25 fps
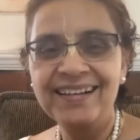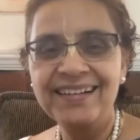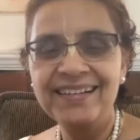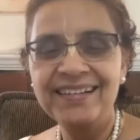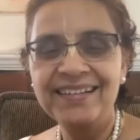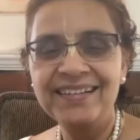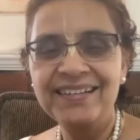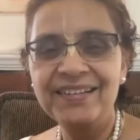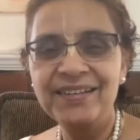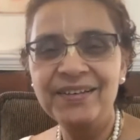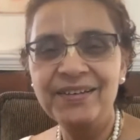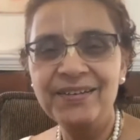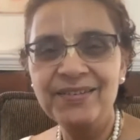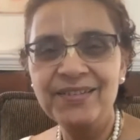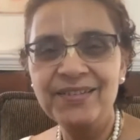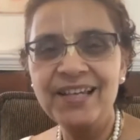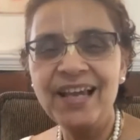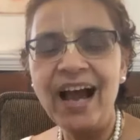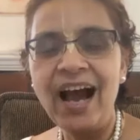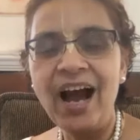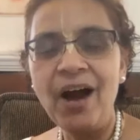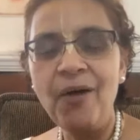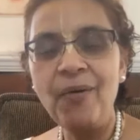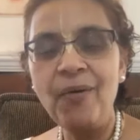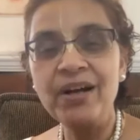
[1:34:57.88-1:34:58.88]
So you see
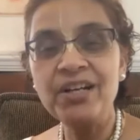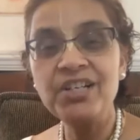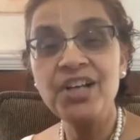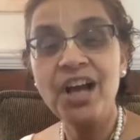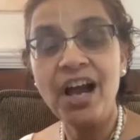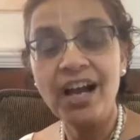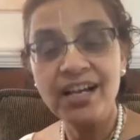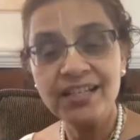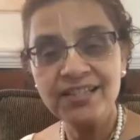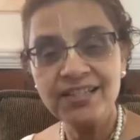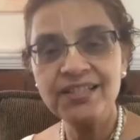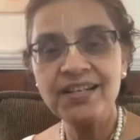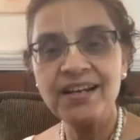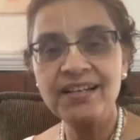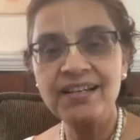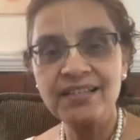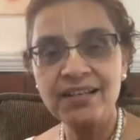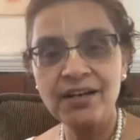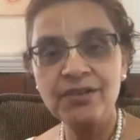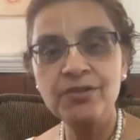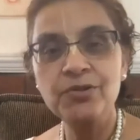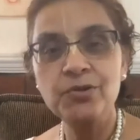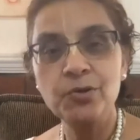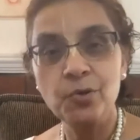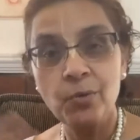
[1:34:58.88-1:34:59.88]
how our shastras
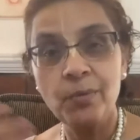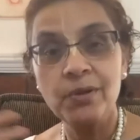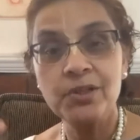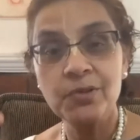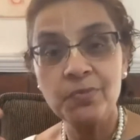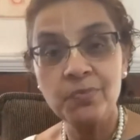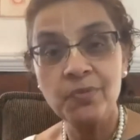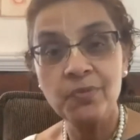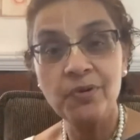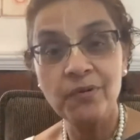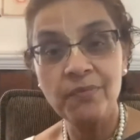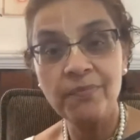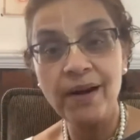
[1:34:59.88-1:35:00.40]
are so much more